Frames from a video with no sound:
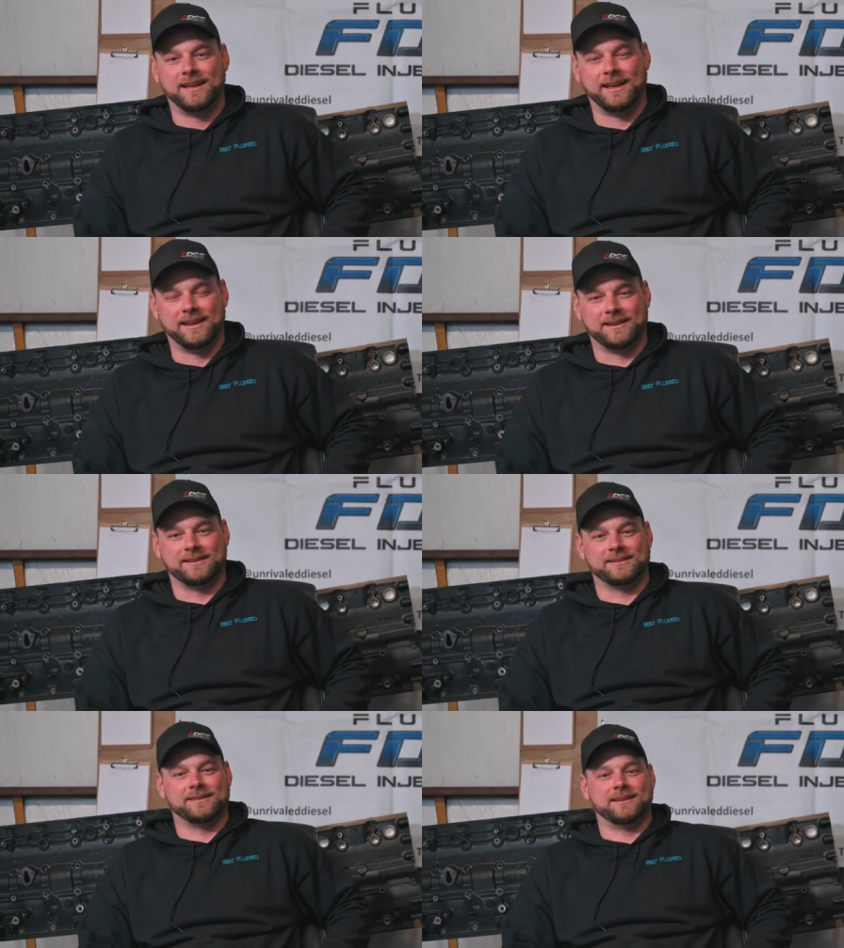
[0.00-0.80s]

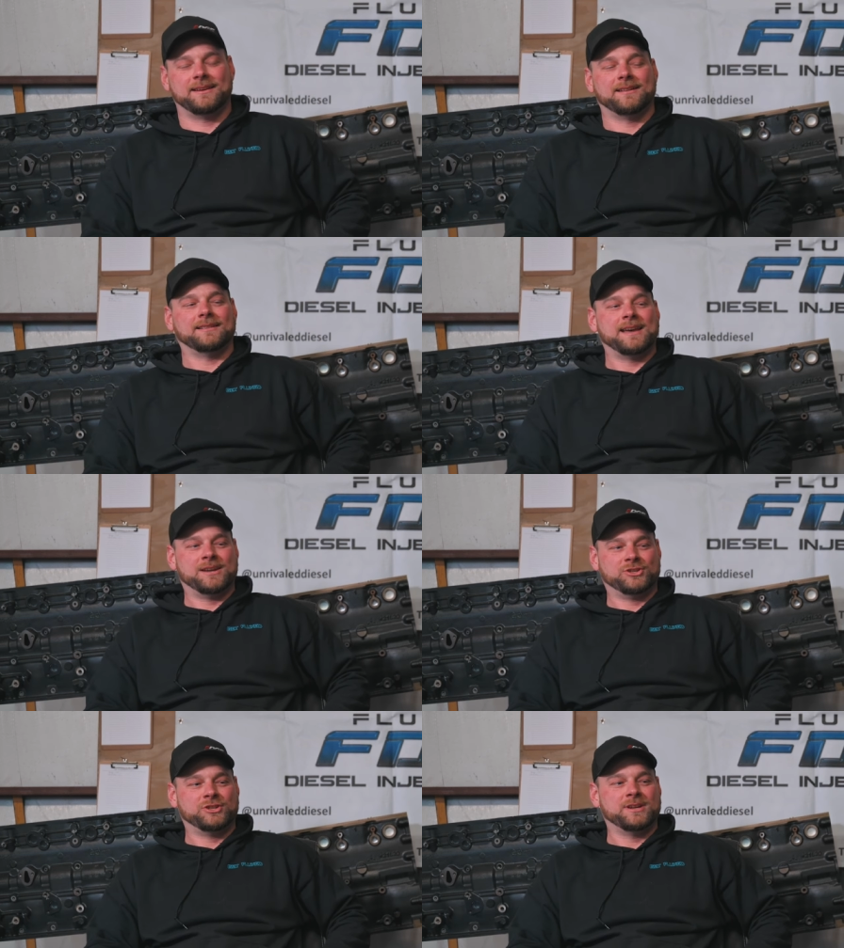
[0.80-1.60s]
And uh,
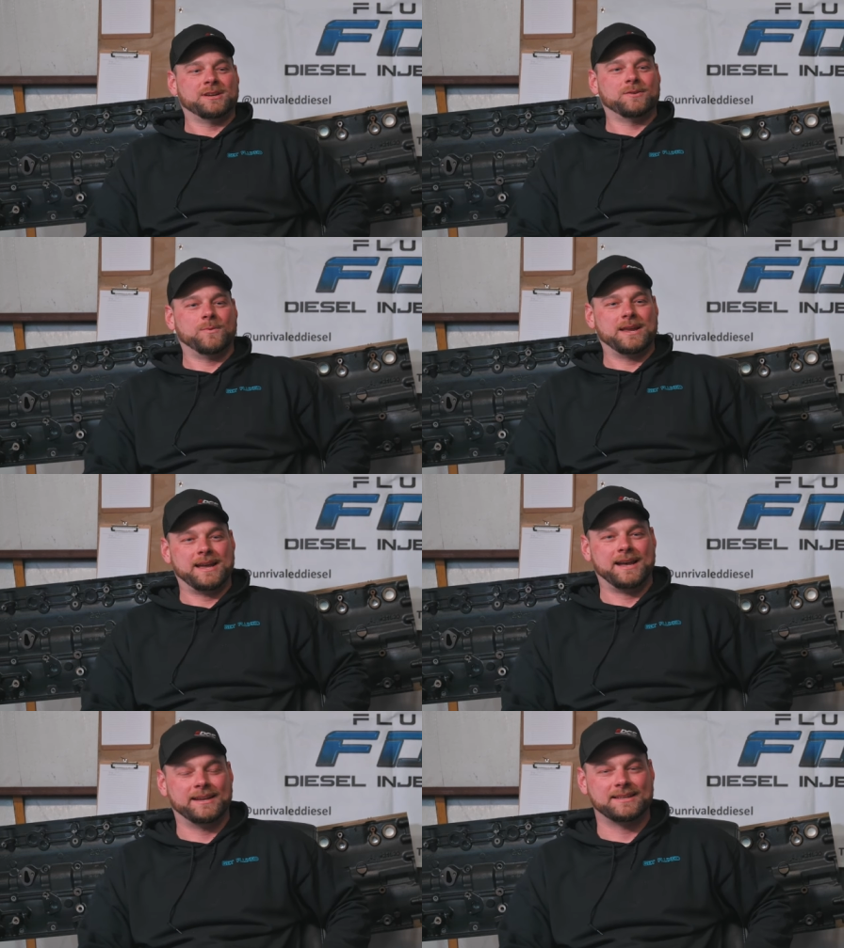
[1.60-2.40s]
last year we
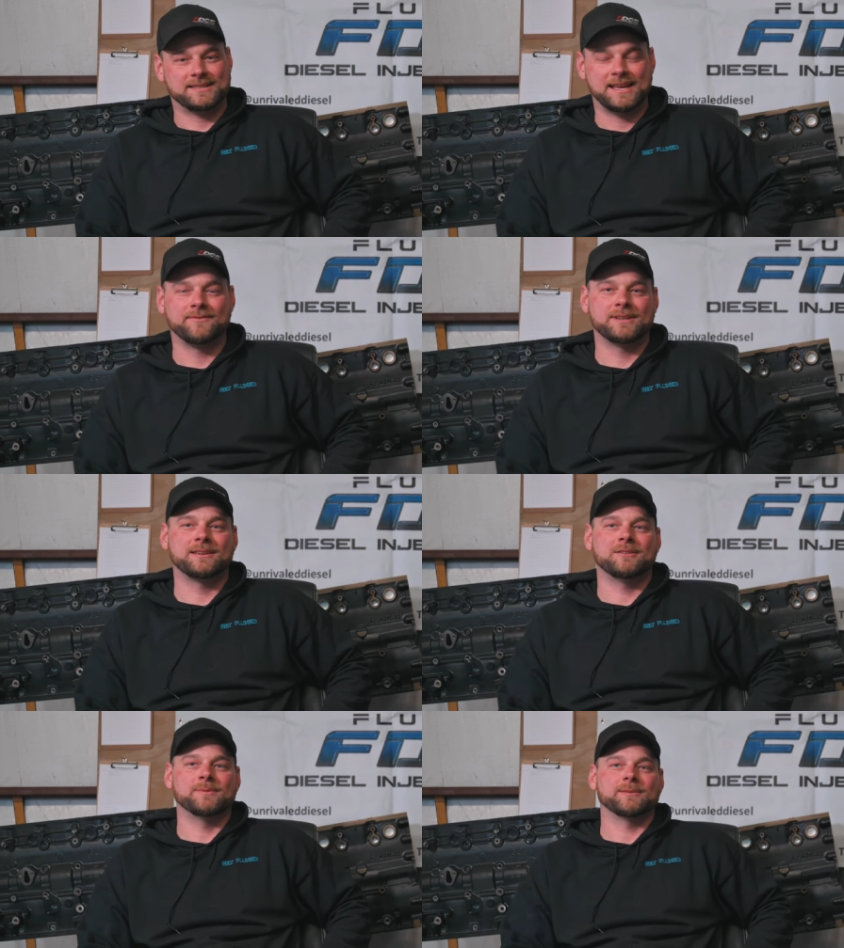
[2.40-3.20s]
had 70
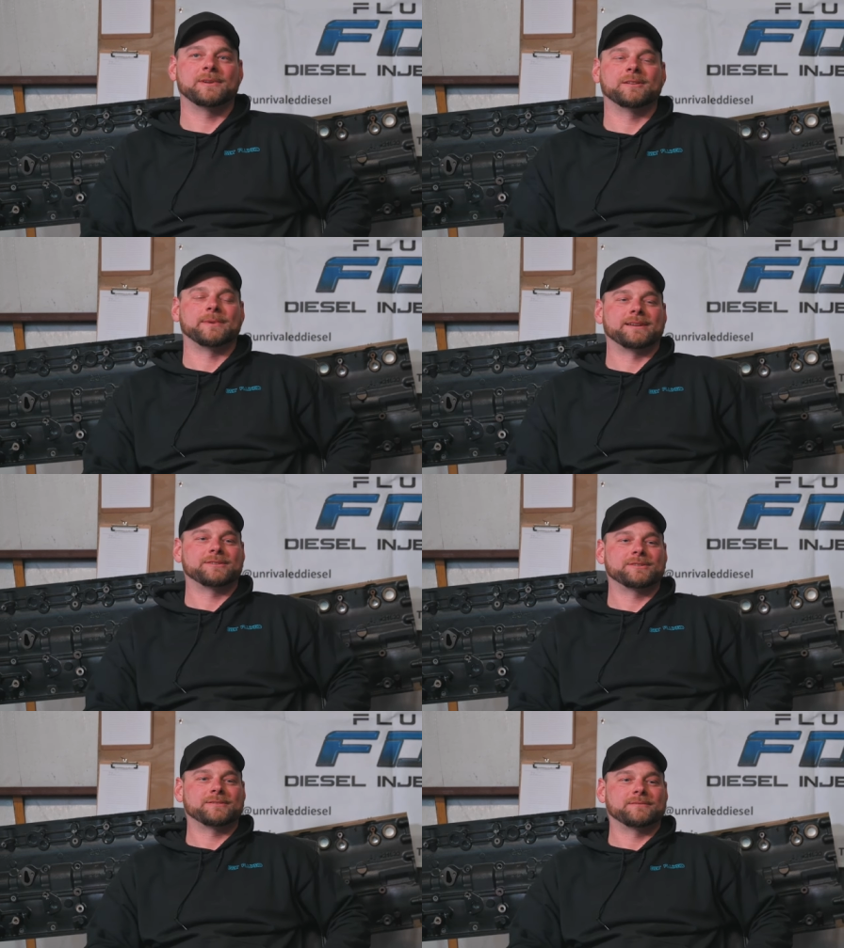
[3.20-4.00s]
cubic
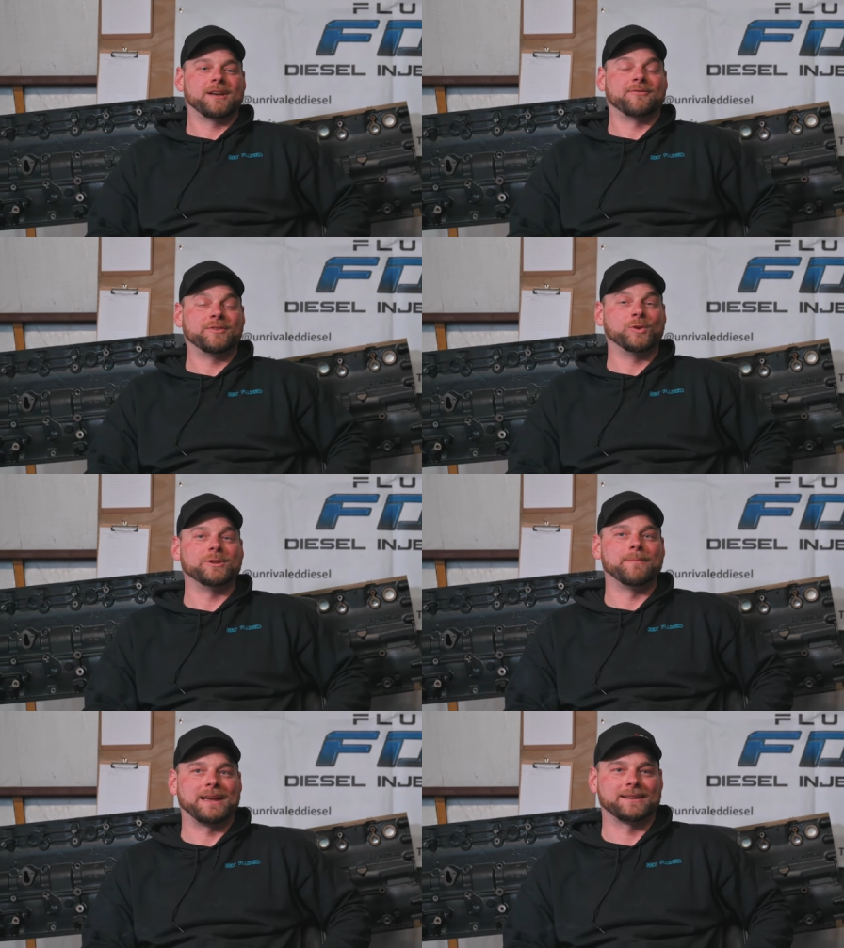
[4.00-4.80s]
millimeters of fuel
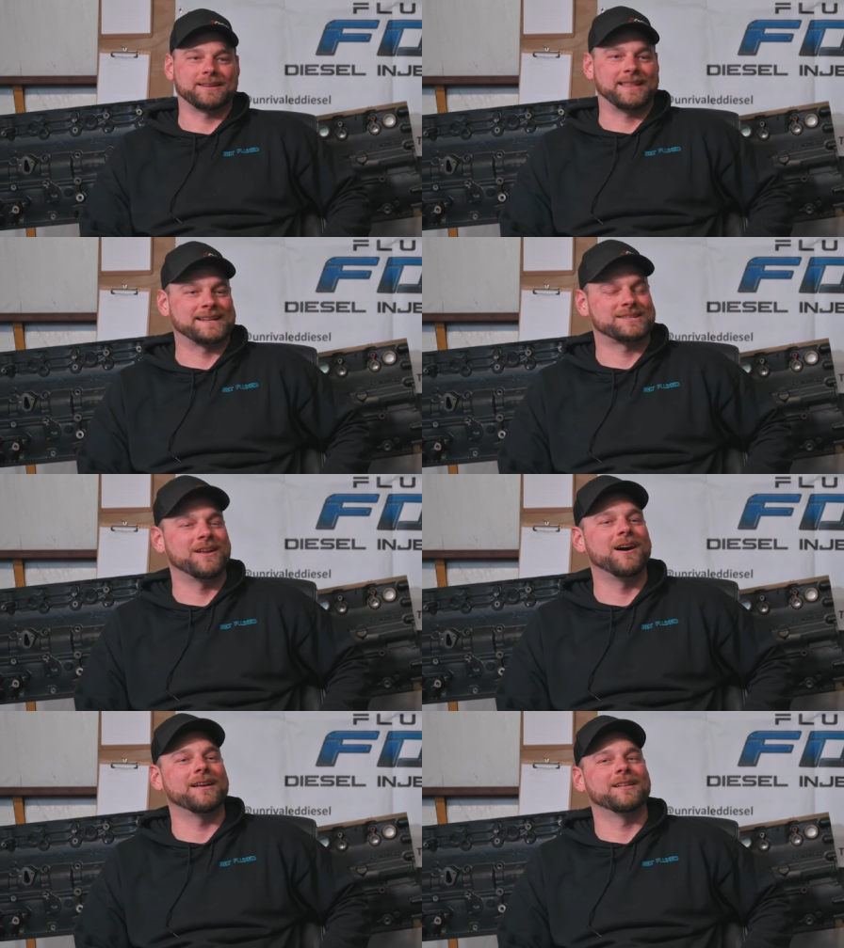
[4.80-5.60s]
demand. That's
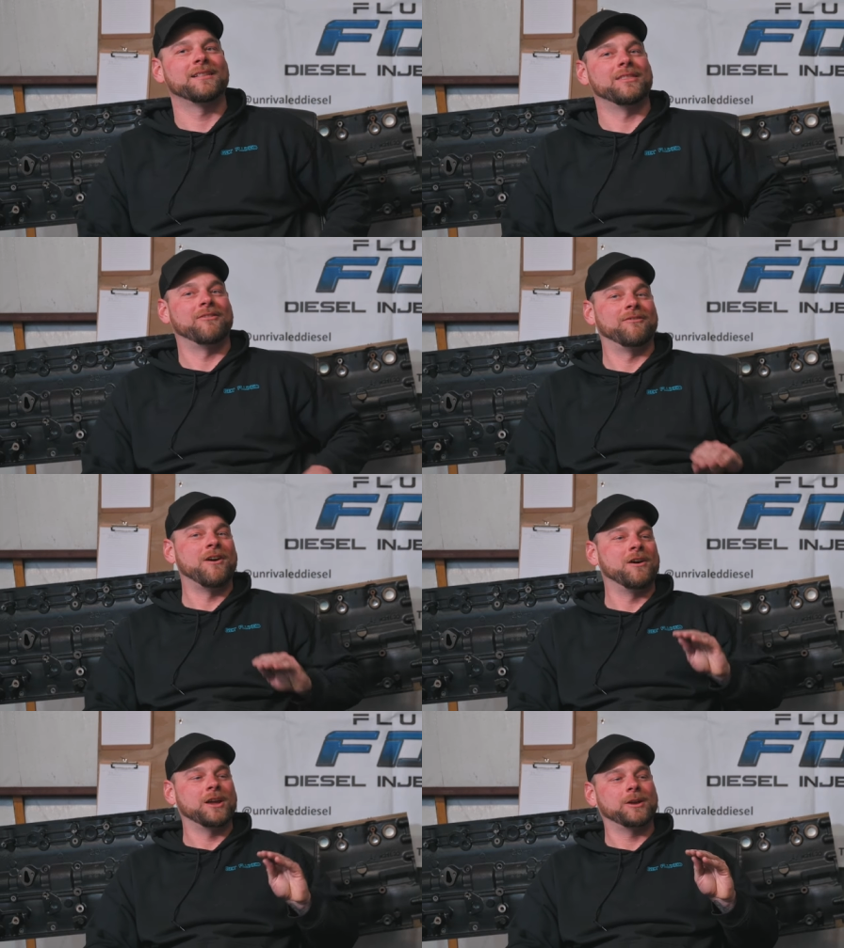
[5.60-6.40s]
not the
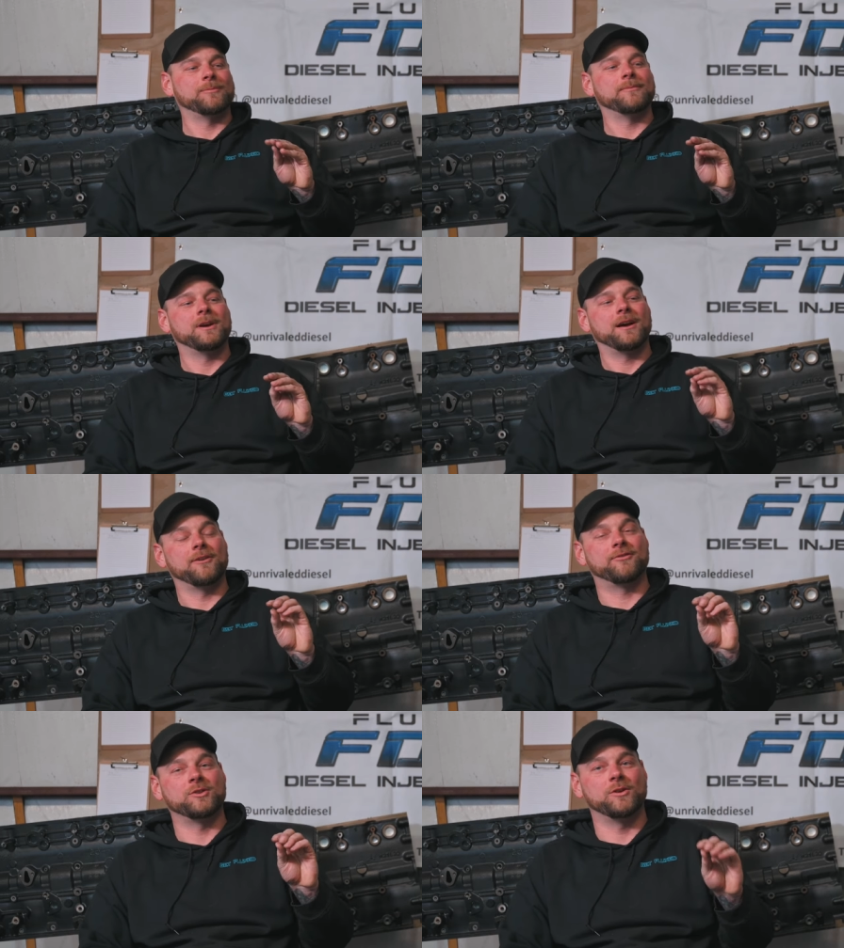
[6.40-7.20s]
volume
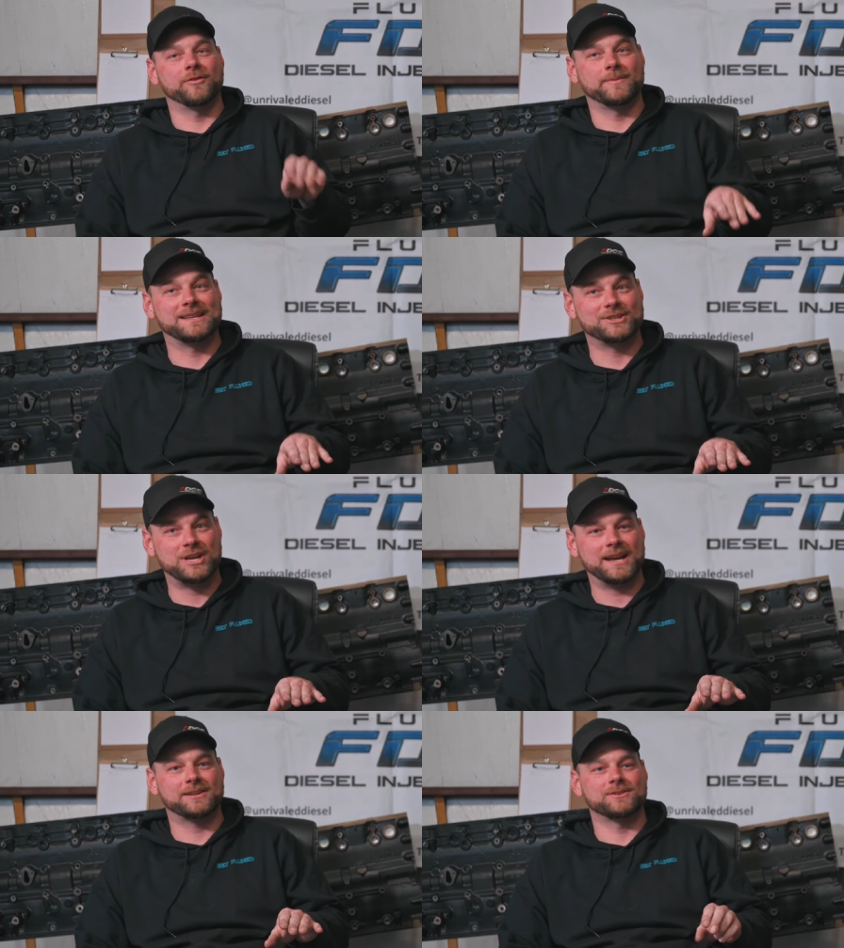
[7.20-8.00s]
of fuel from the
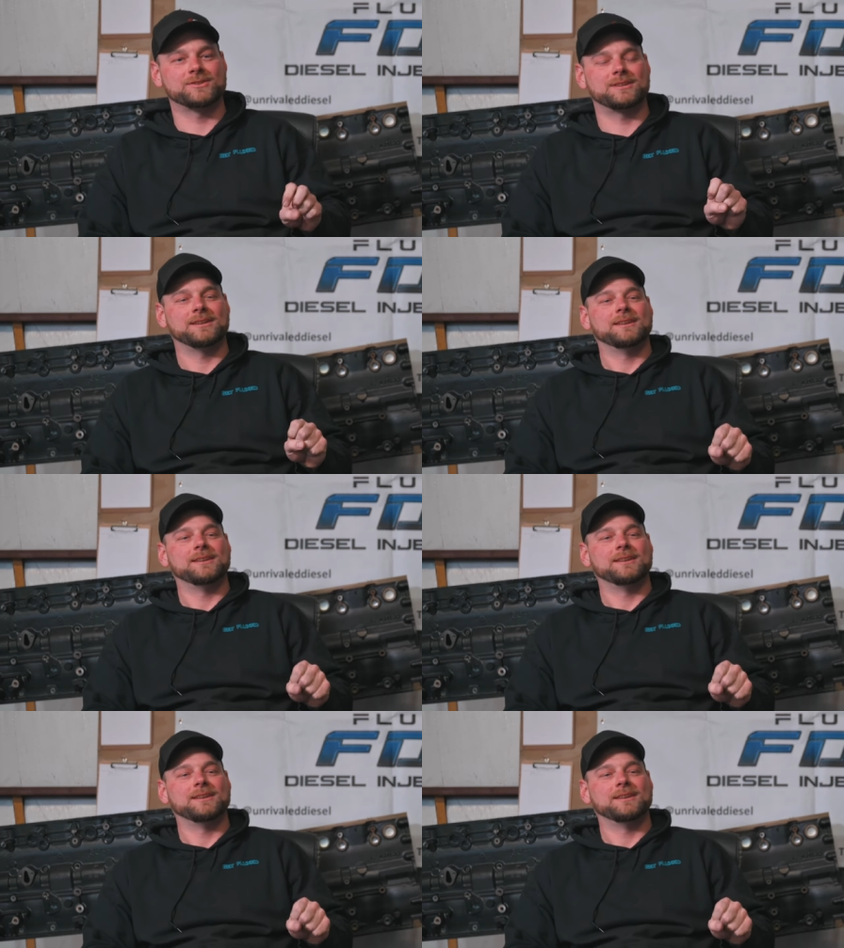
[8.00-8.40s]
injectors.